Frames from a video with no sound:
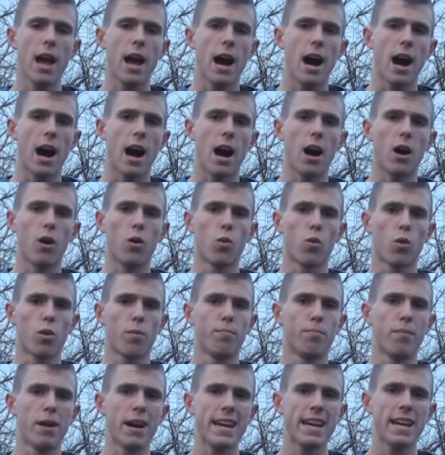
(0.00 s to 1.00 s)
Uh, or
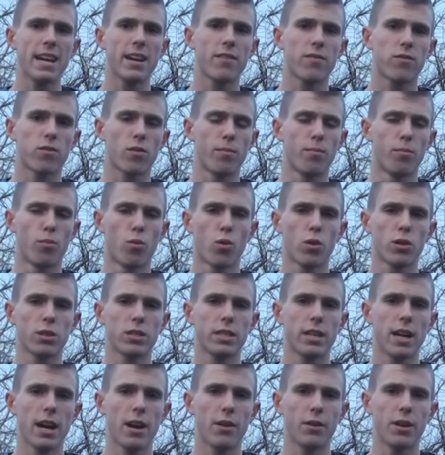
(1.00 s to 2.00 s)
Mike from
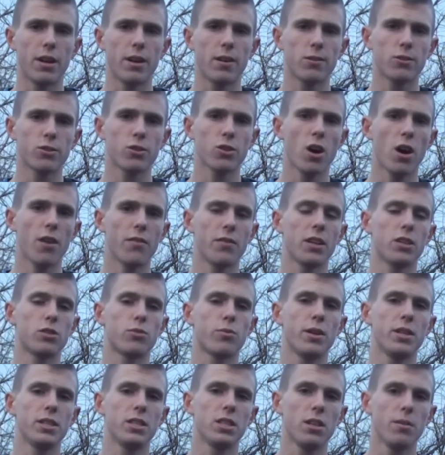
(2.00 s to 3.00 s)
Morristown Airsoft has
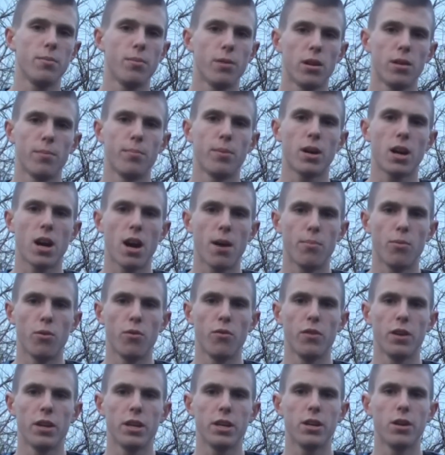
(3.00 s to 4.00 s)
recently put up a couple
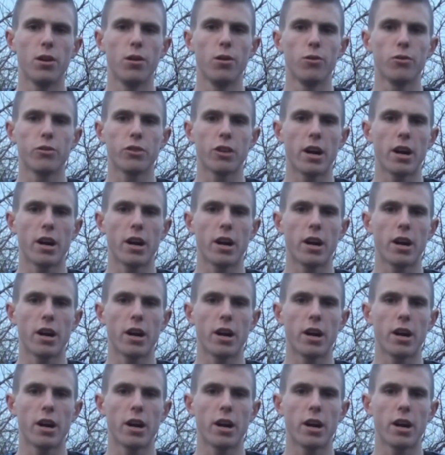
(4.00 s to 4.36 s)
videos.